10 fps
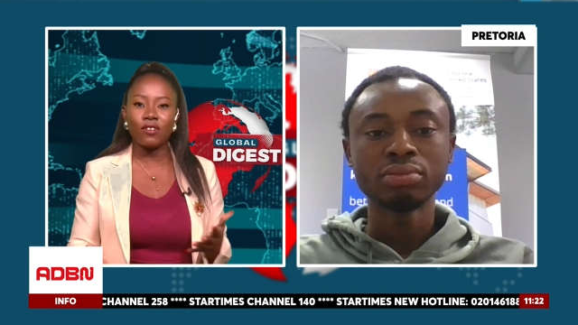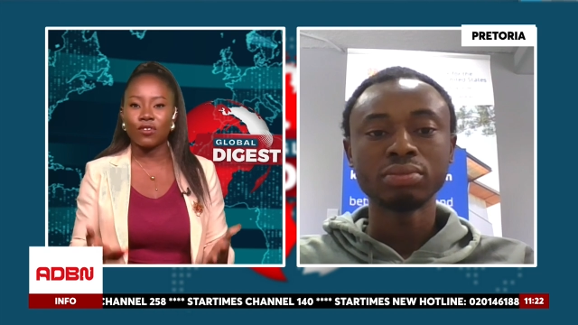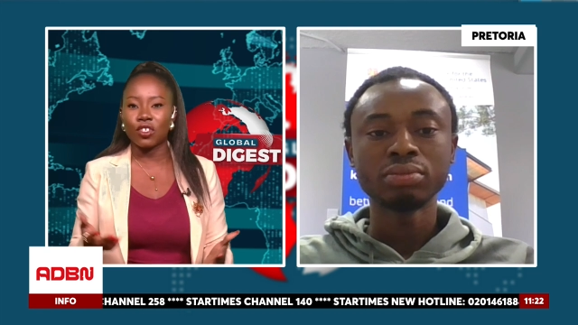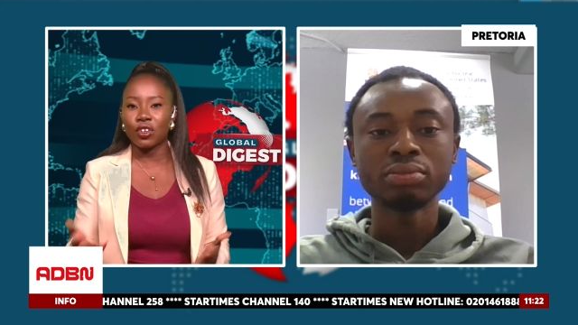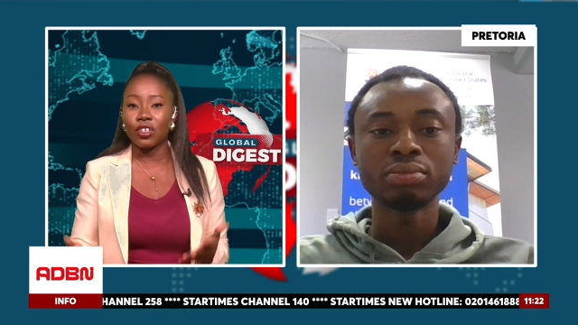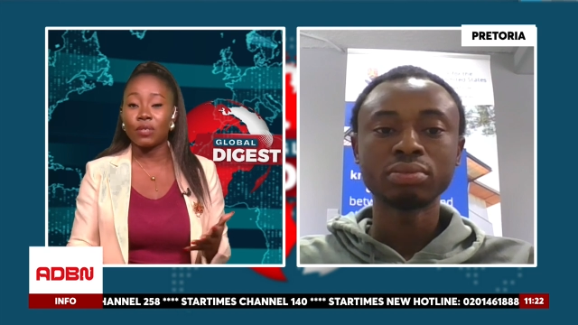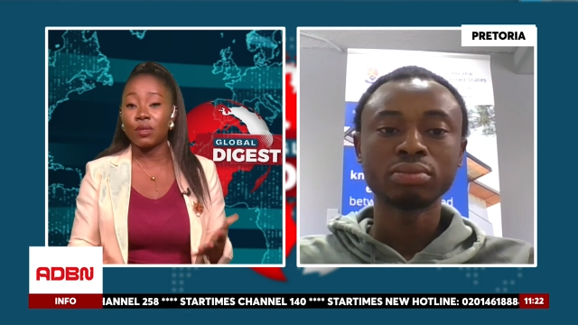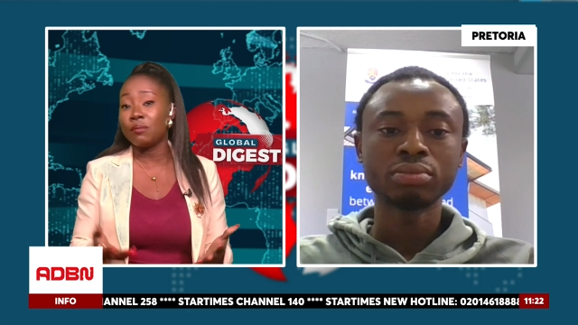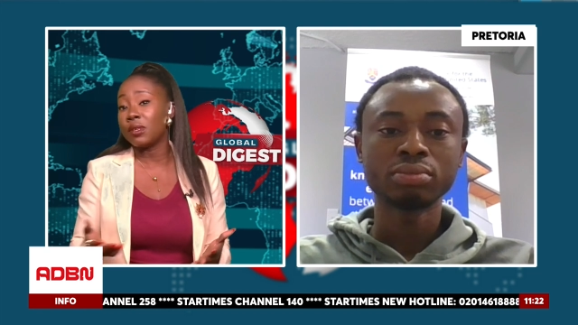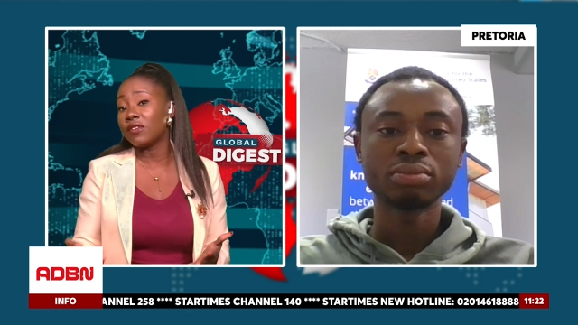Speaker 1: security
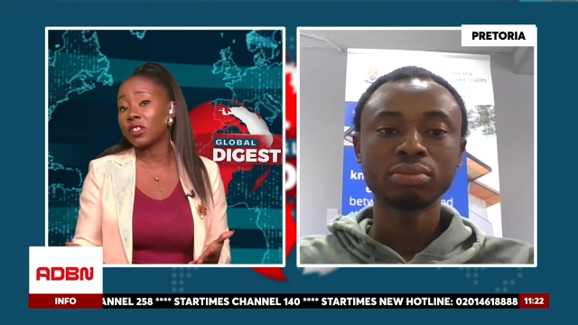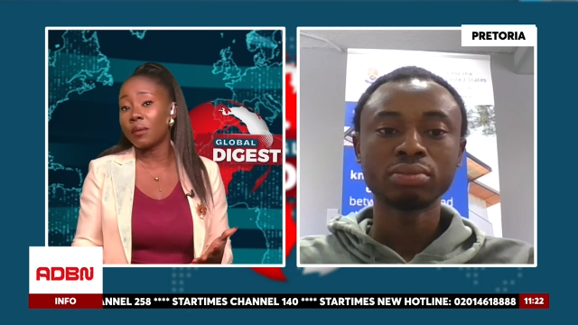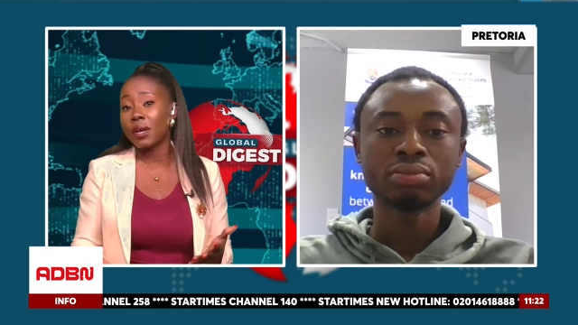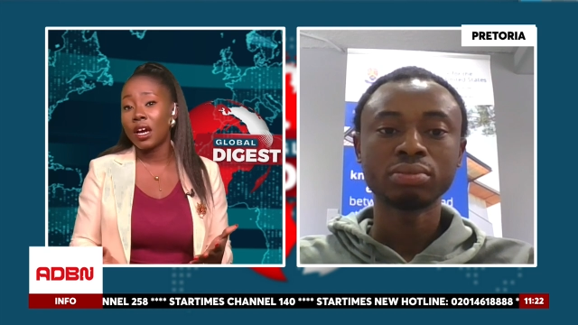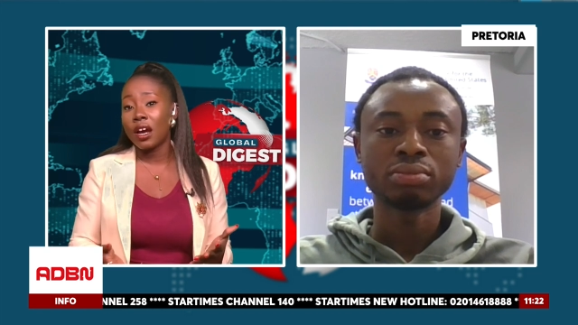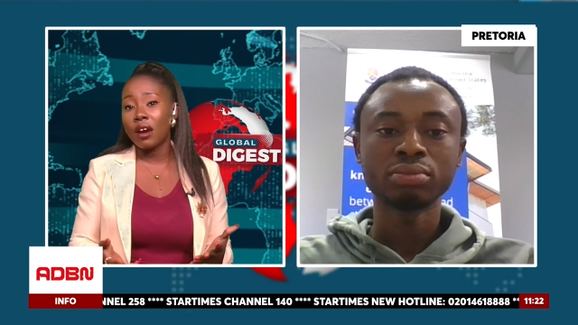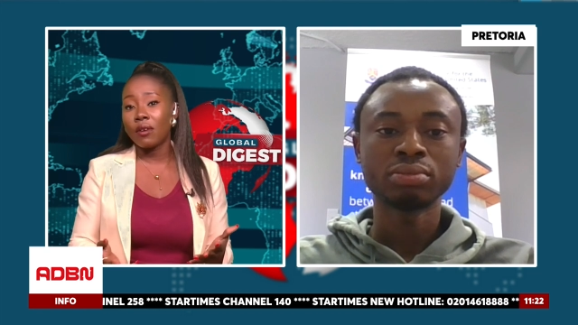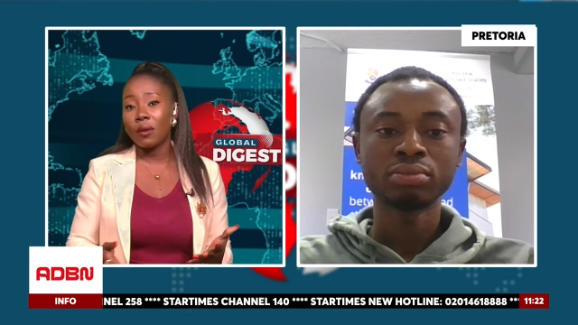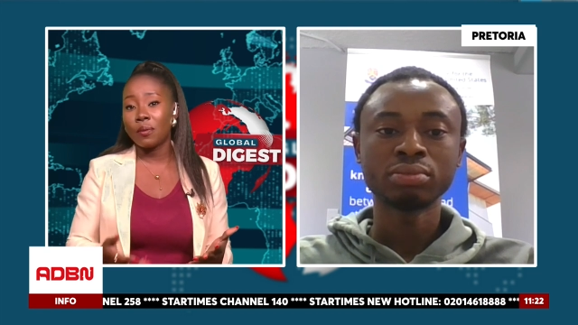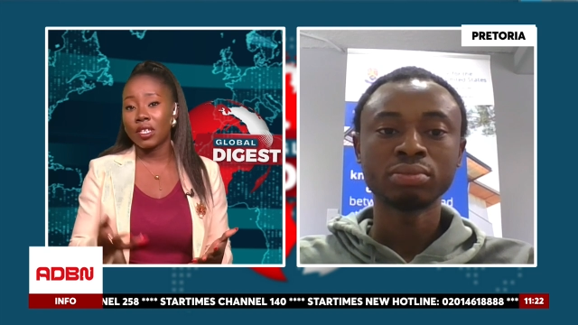being beefed up
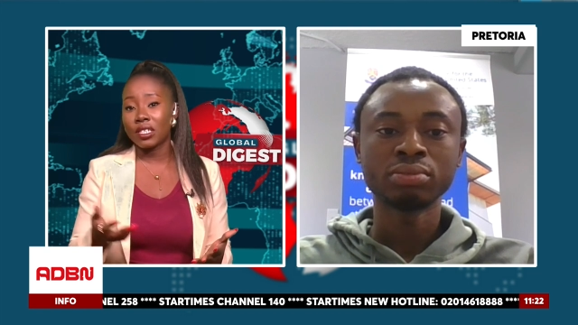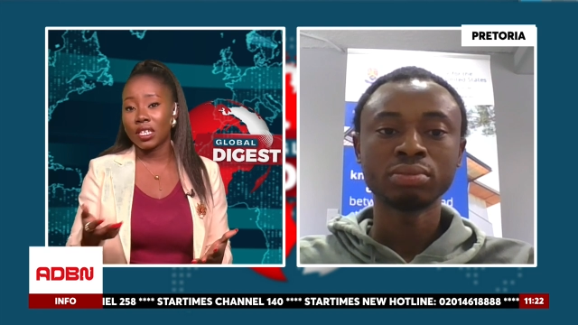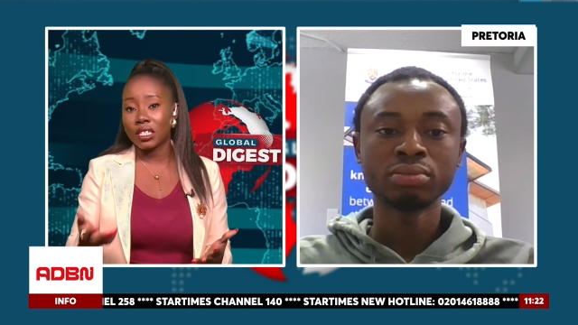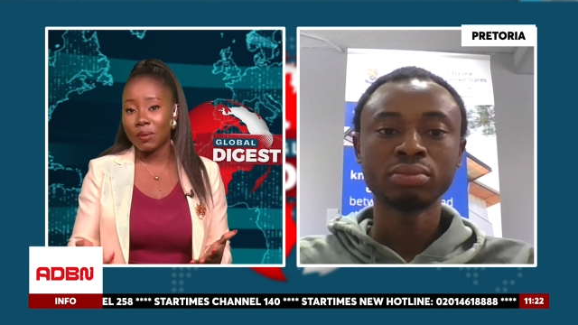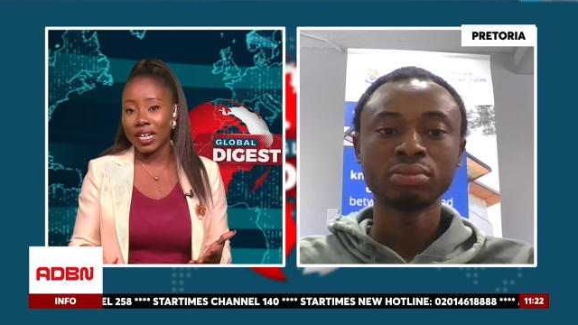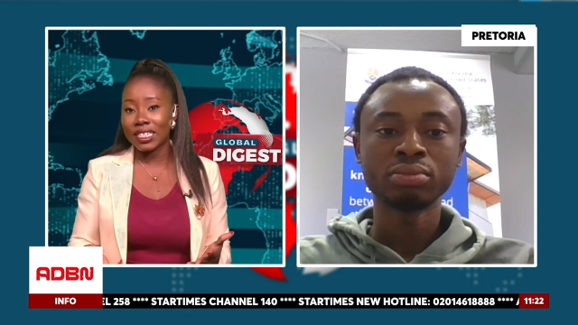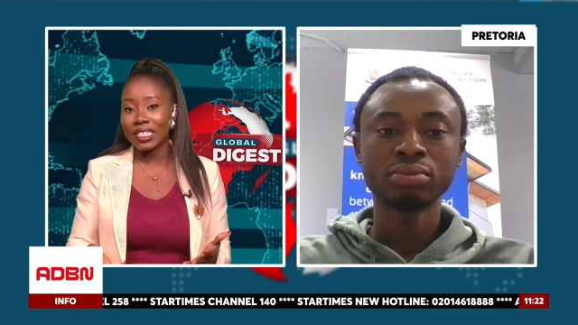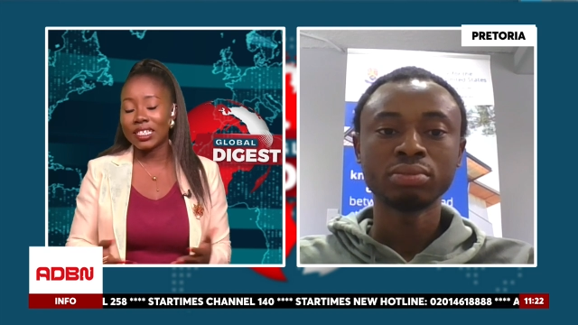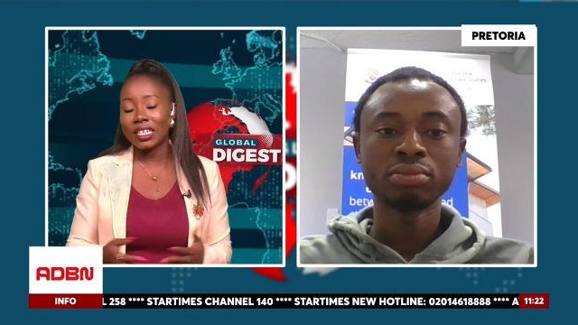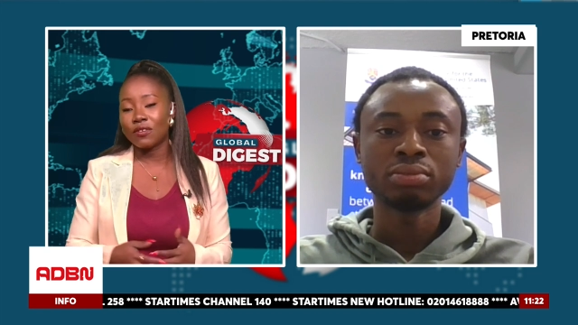around President
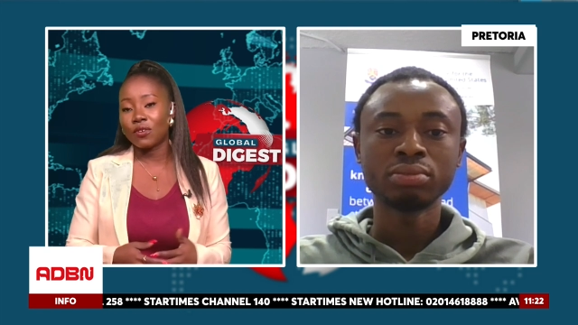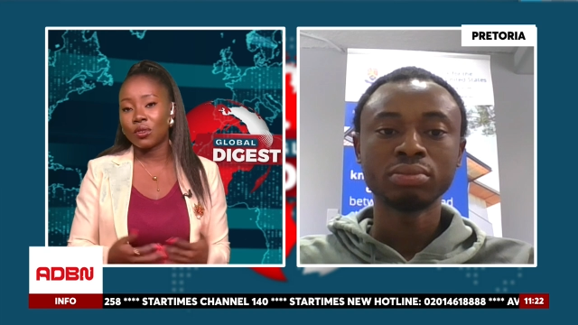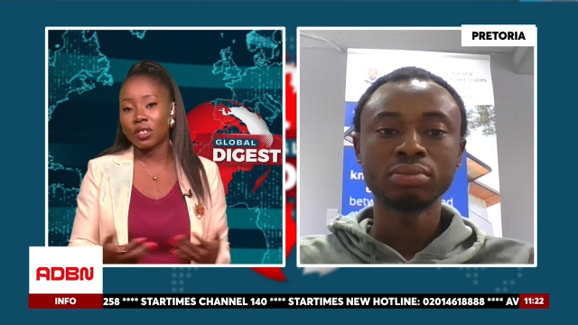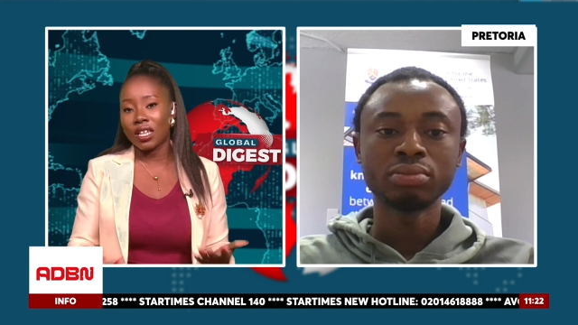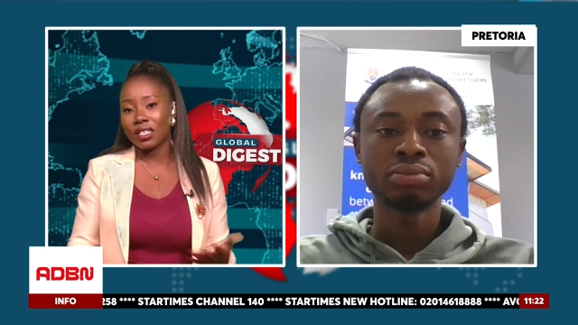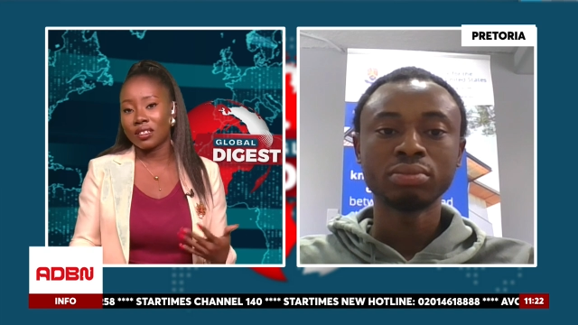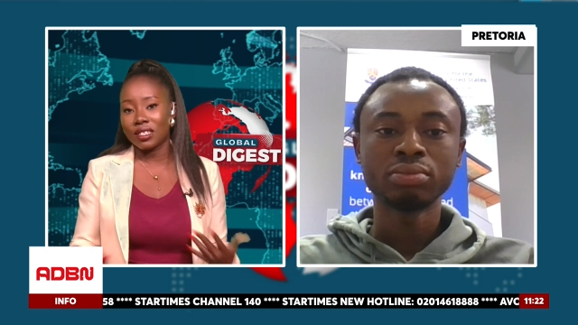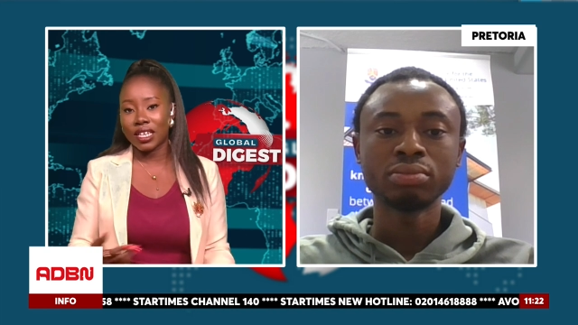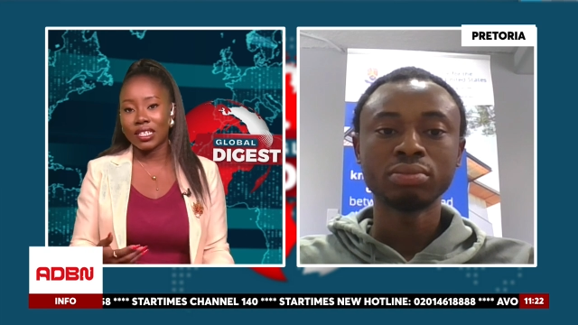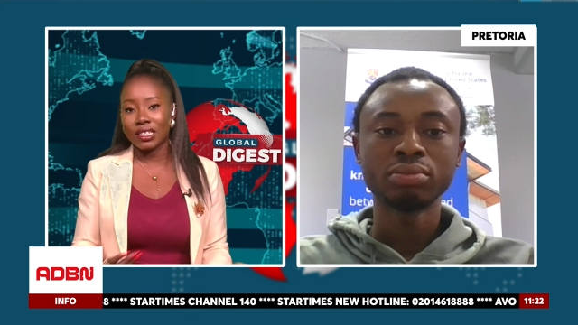Biden and
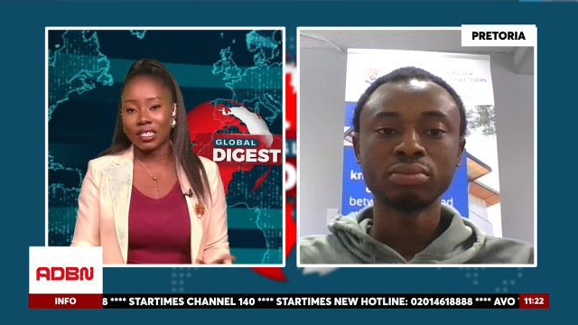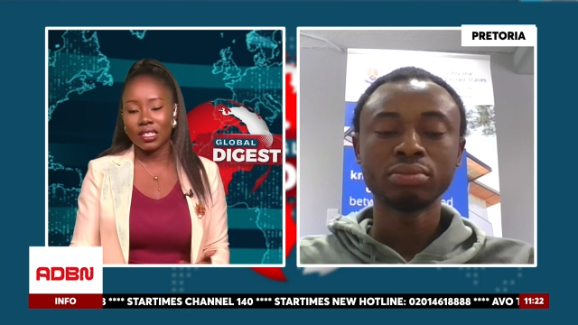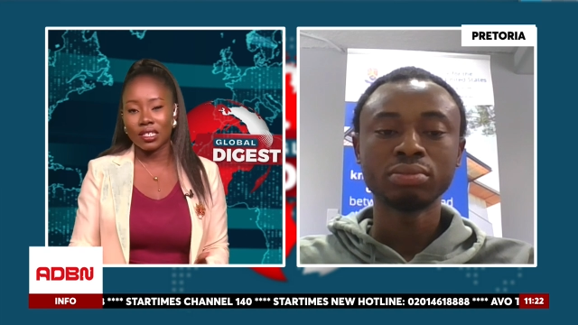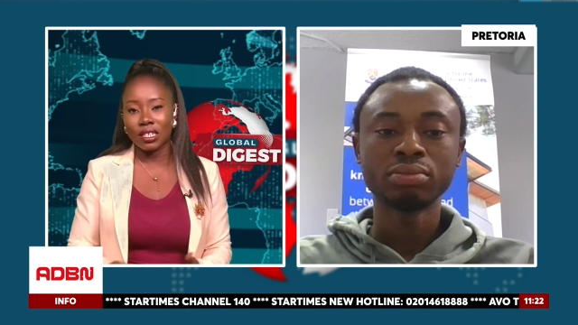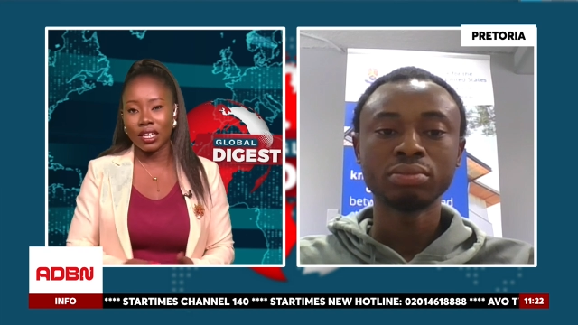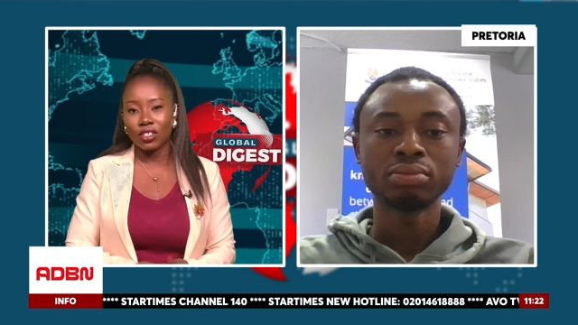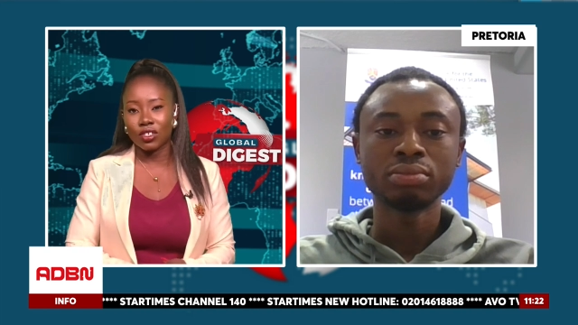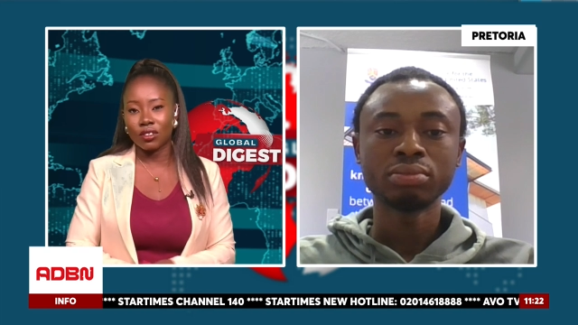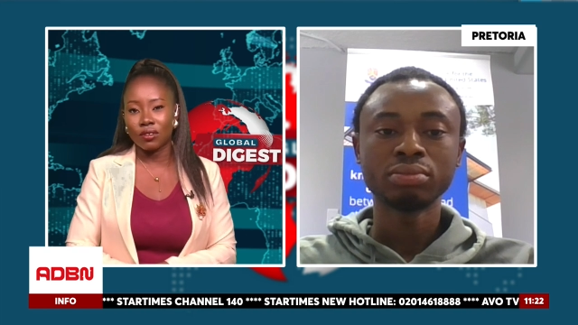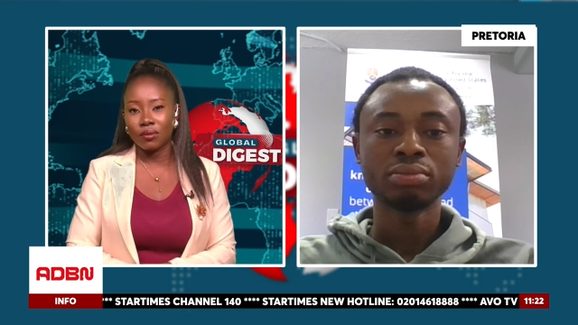contenders in this election?